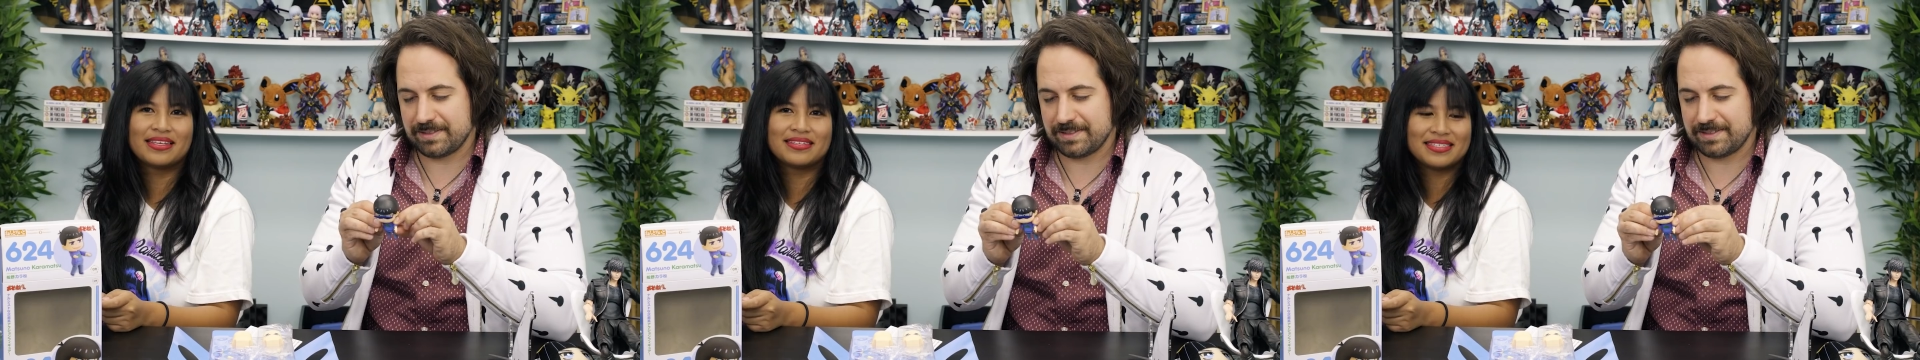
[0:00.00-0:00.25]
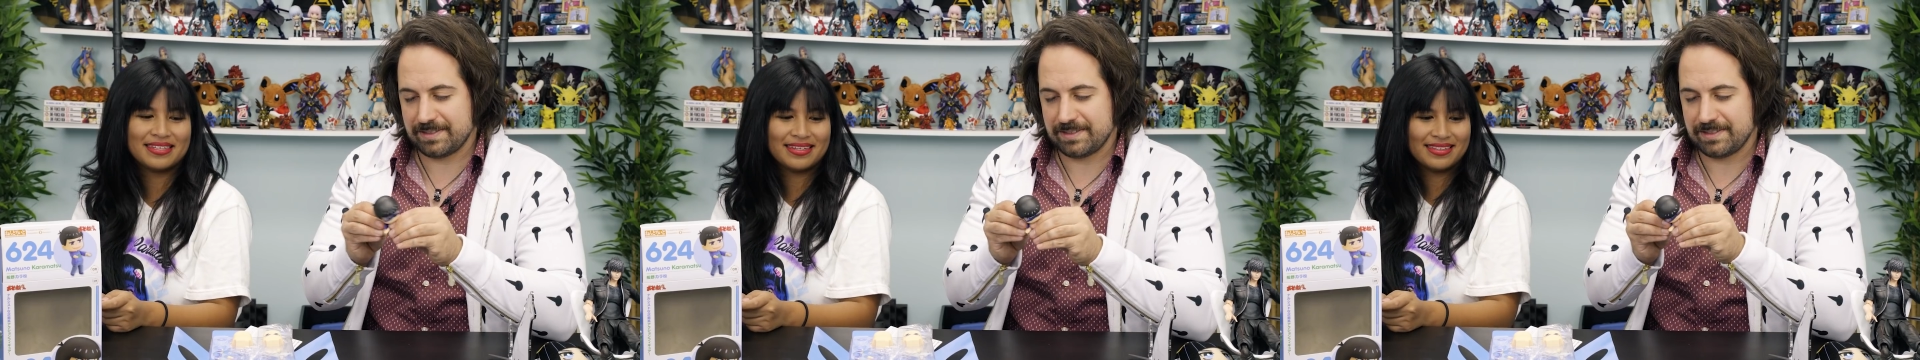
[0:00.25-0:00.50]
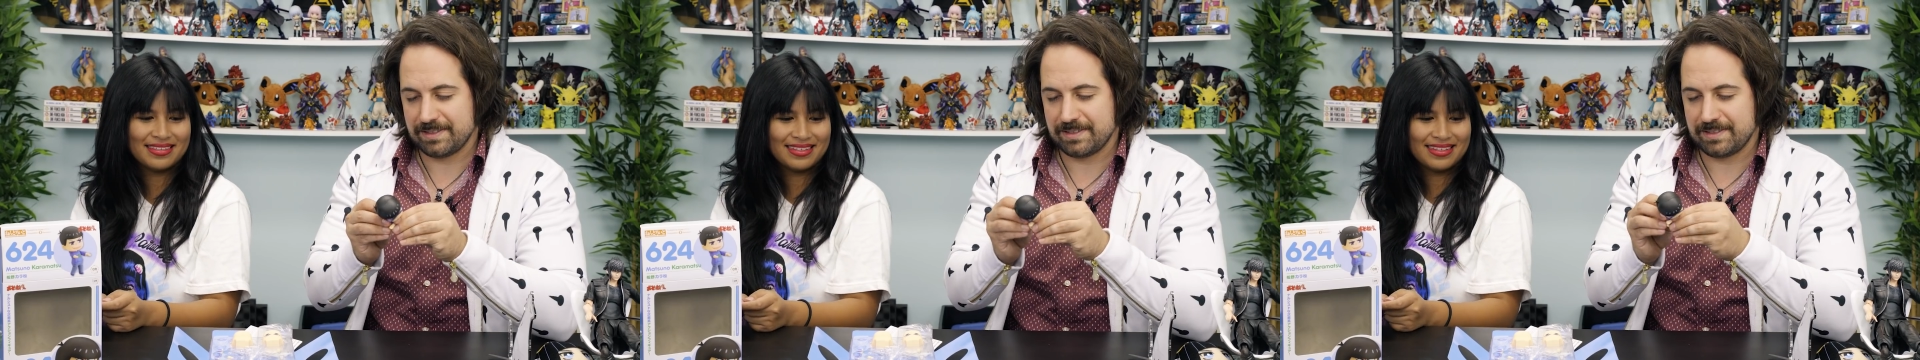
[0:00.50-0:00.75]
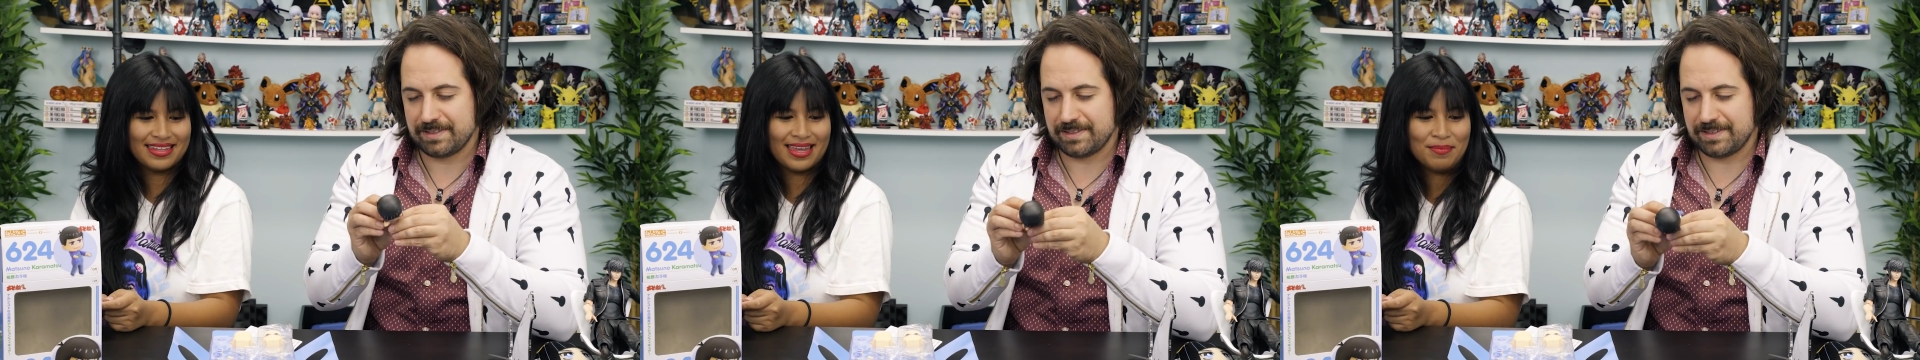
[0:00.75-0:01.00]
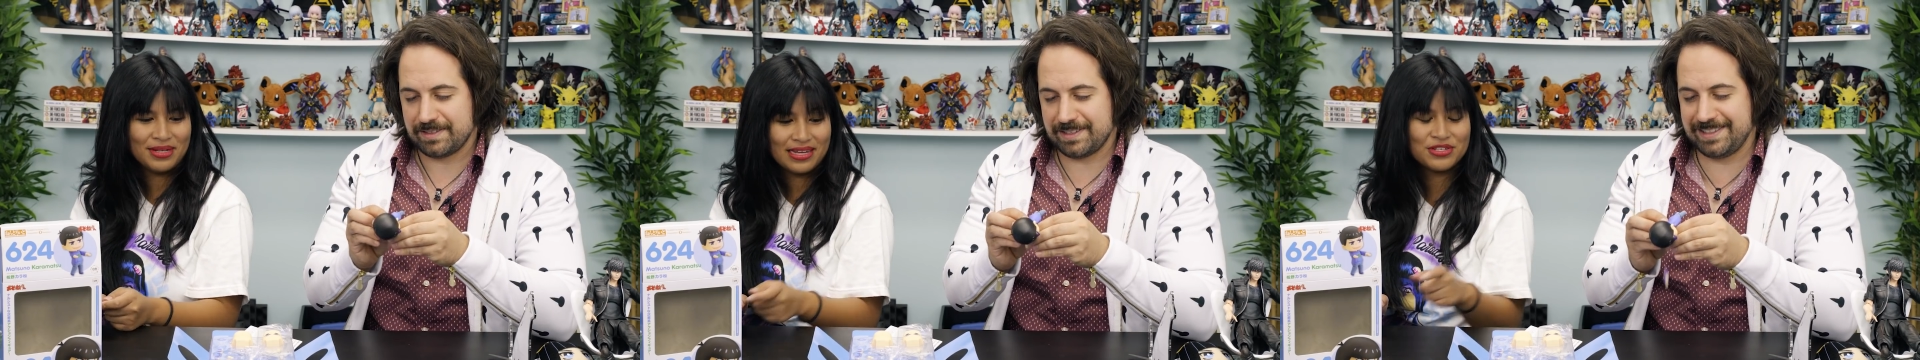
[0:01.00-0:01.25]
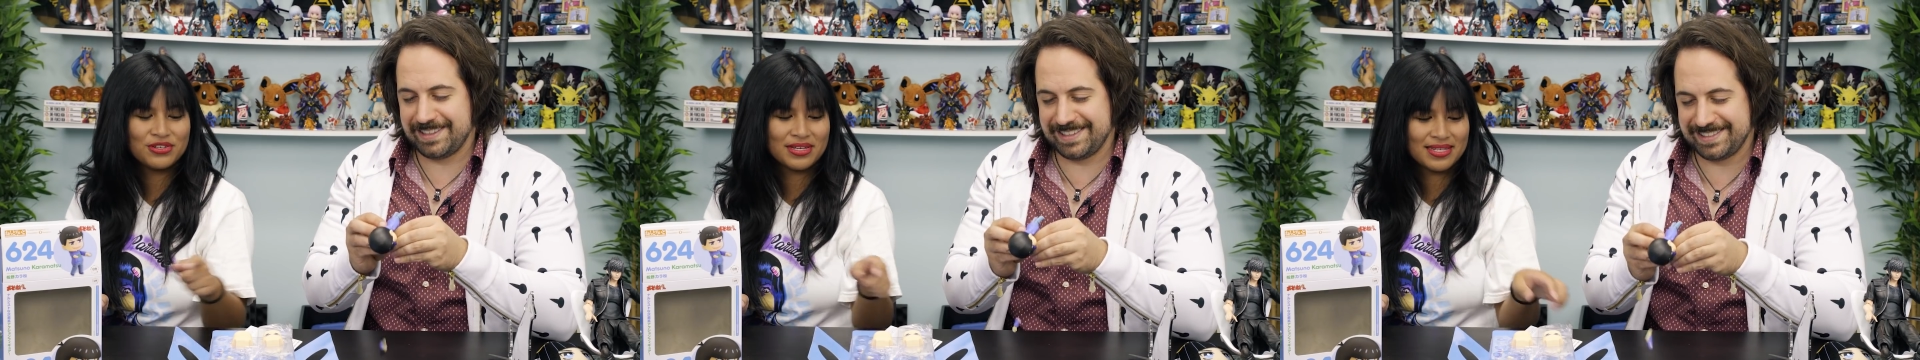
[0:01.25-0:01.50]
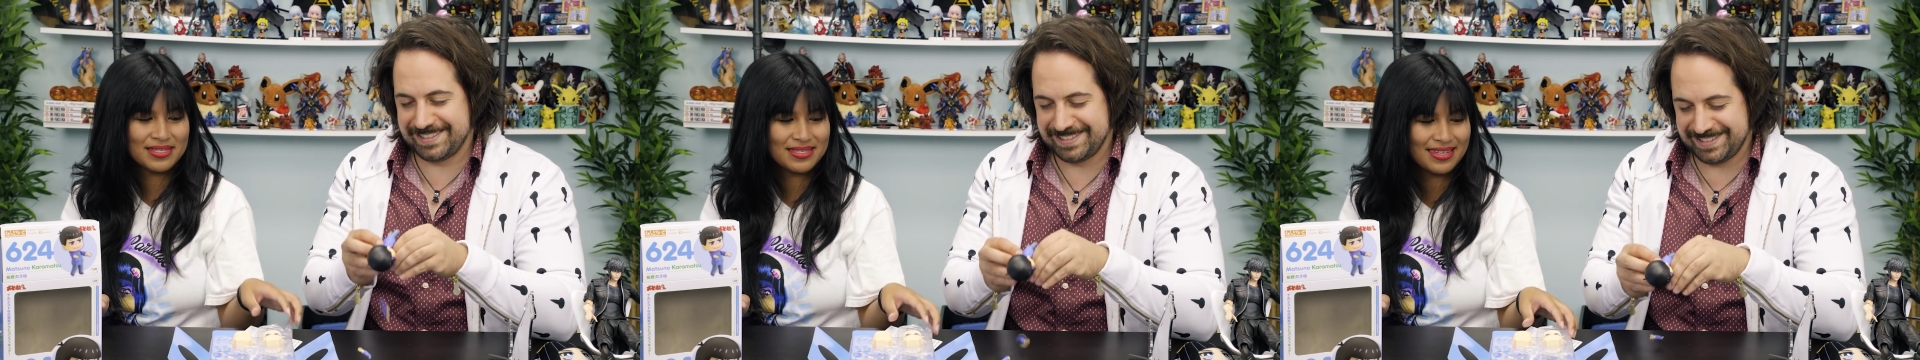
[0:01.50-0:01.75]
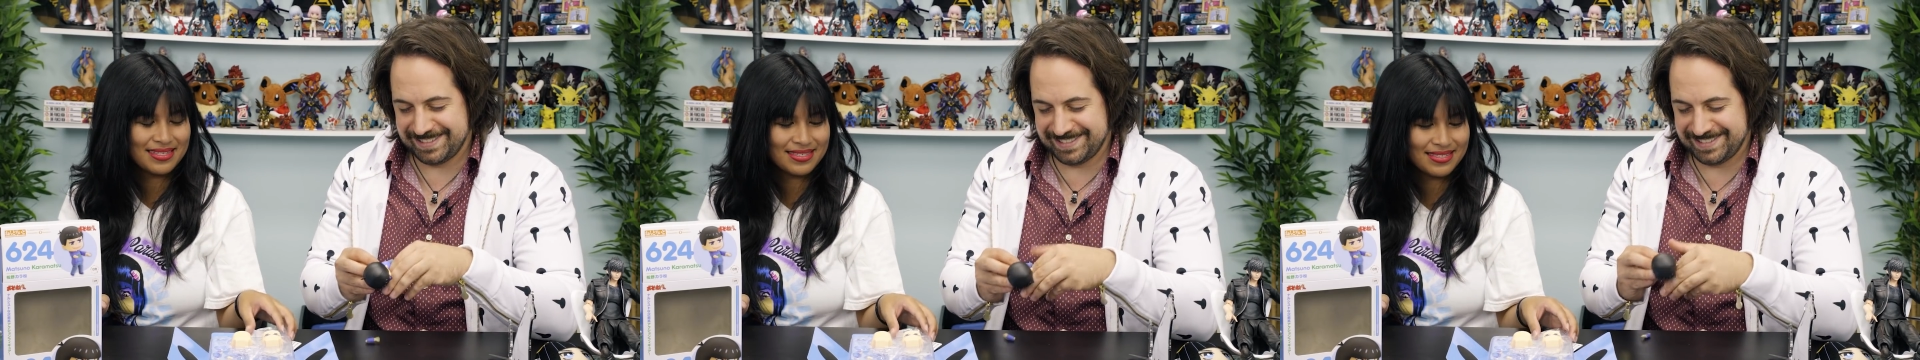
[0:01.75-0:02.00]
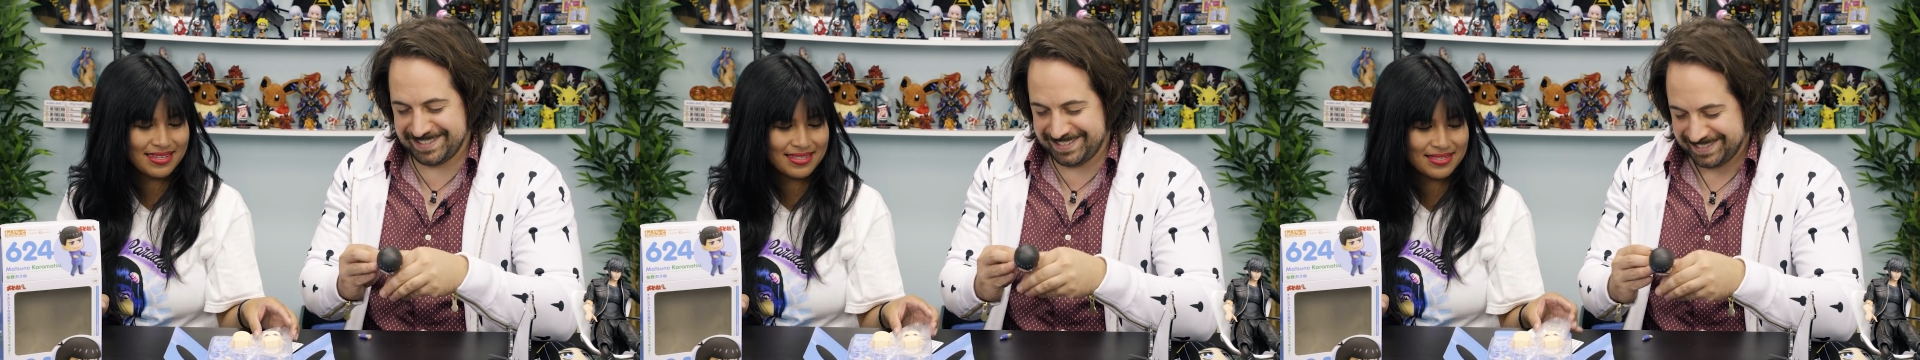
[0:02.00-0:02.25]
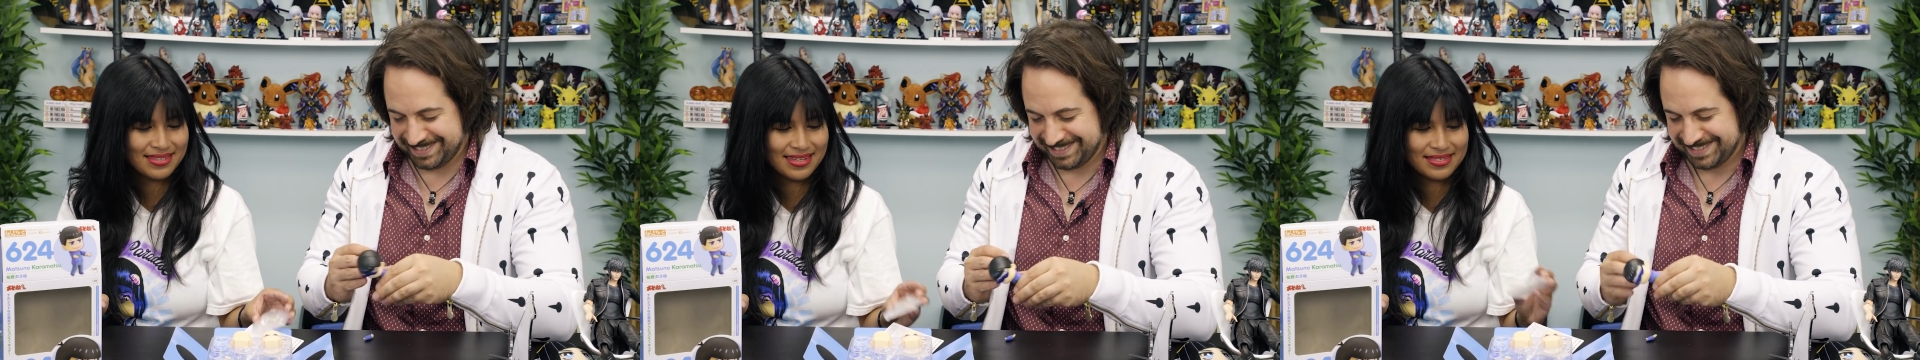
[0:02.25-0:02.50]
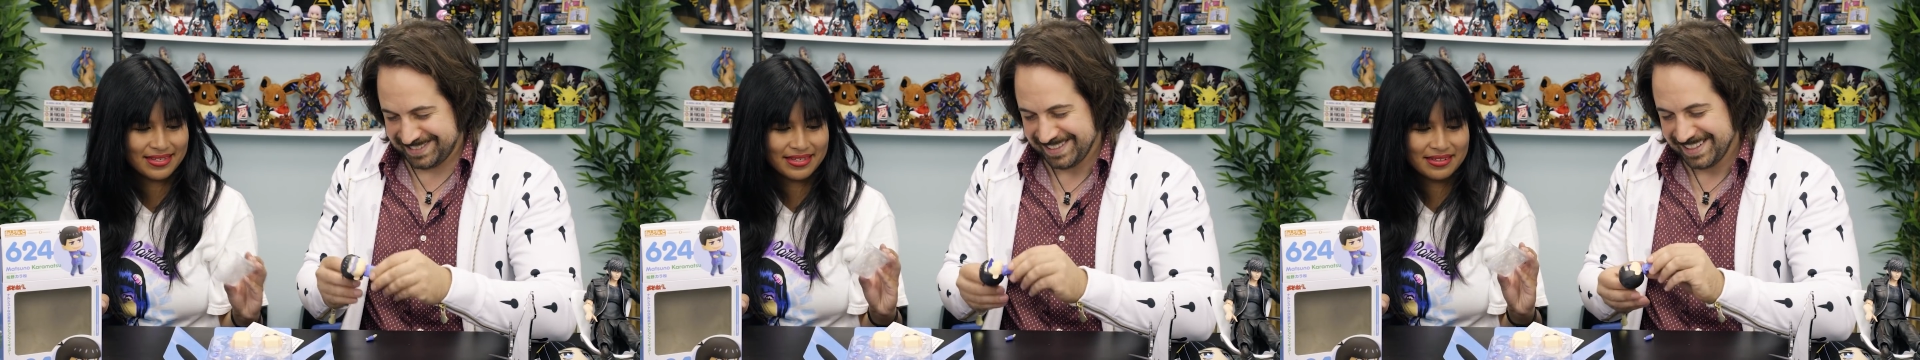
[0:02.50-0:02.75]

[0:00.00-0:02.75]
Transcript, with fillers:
Speaker 1: I see. Ambidextrous, that's